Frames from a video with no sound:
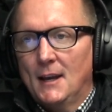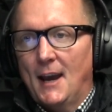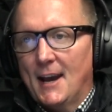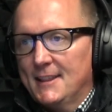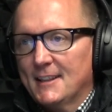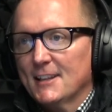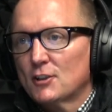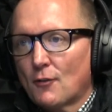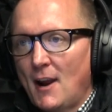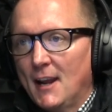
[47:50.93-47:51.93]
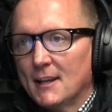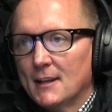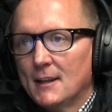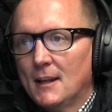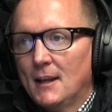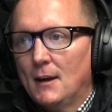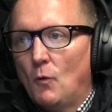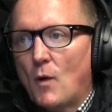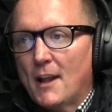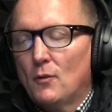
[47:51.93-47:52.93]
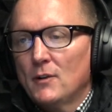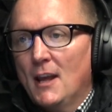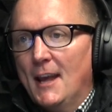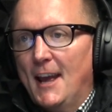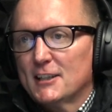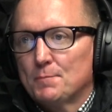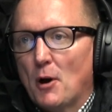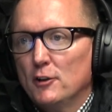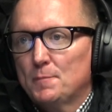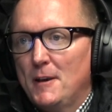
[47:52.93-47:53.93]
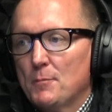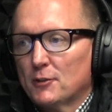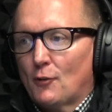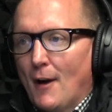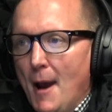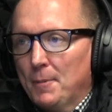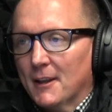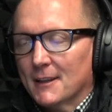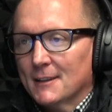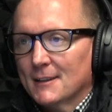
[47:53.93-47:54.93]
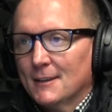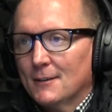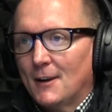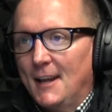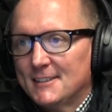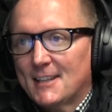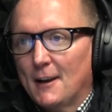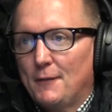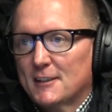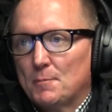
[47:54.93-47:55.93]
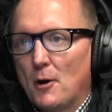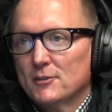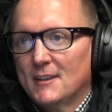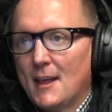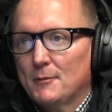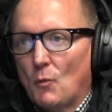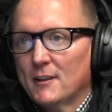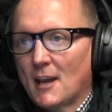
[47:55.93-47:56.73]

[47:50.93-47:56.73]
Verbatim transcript: I think that's great. Why don't yes. expose people to grappling? instead of exposing them to yeah.